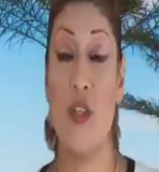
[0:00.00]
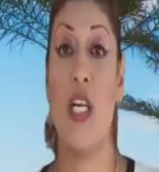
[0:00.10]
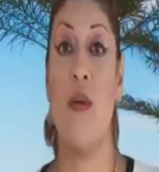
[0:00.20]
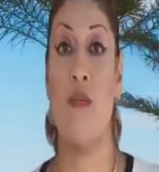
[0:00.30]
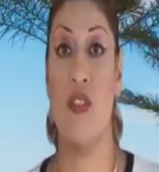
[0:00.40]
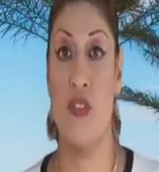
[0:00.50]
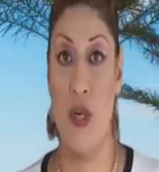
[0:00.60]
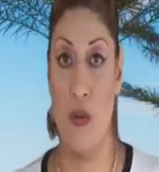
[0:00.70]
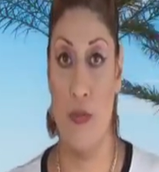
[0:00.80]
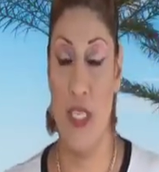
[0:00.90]
your comfort
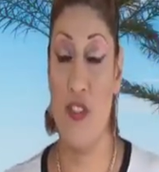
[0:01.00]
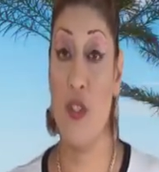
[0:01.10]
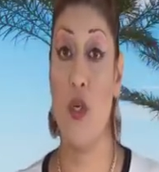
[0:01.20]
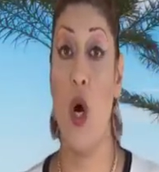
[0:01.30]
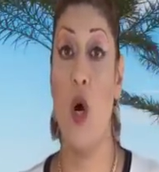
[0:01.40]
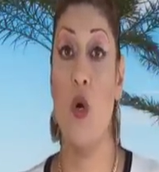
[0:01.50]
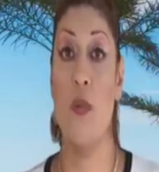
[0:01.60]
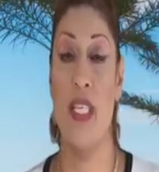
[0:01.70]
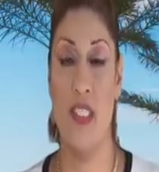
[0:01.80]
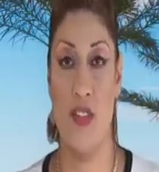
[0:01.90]
zone. It's your
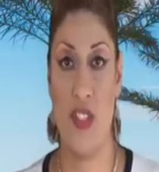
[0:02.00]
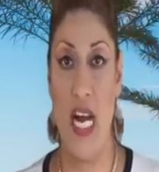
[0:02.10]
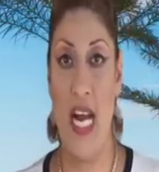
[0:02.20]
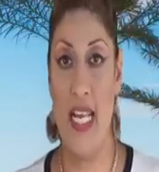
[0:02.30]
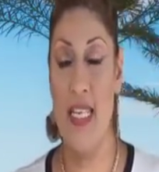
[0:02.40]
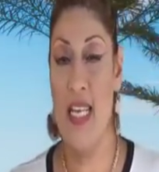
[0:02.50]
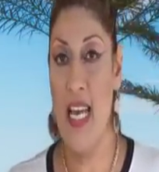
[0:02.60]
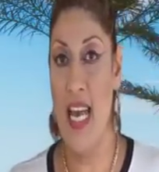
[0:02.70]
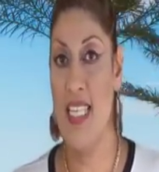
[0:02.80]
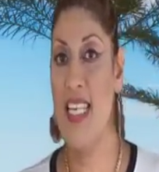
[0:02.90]
home in the sky,
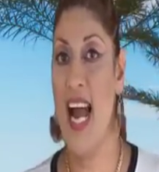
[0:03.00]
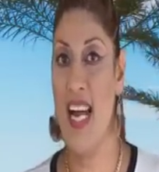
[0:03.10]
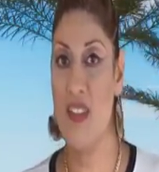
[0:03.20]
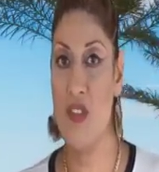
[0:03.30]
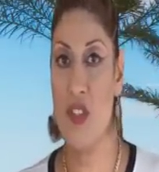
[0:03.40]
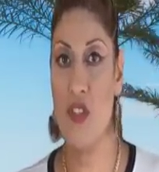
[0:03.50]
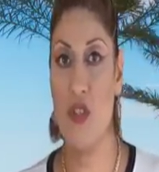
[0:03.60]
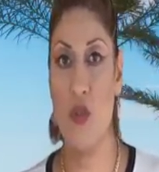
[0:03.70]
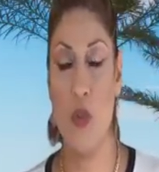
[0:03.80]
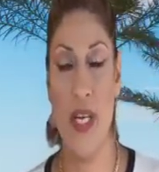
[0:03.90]
and it has to
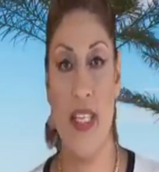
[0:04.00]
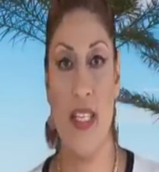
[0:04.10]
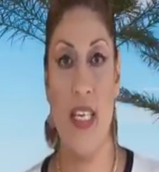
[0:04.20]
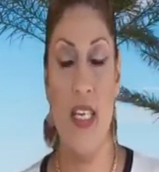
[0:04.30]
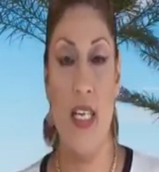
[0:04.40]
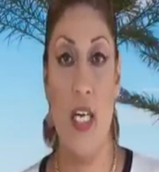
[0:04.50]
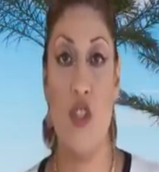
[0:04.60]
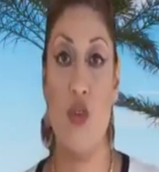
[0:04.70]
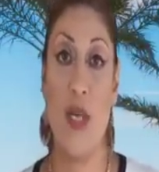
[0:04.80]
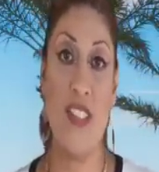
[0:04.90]
do with
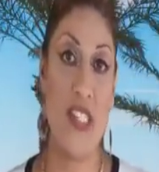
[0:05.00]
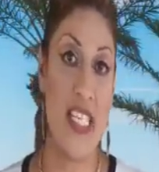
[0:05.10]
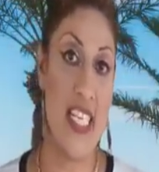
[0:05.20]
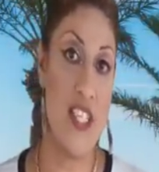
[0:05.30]
addressing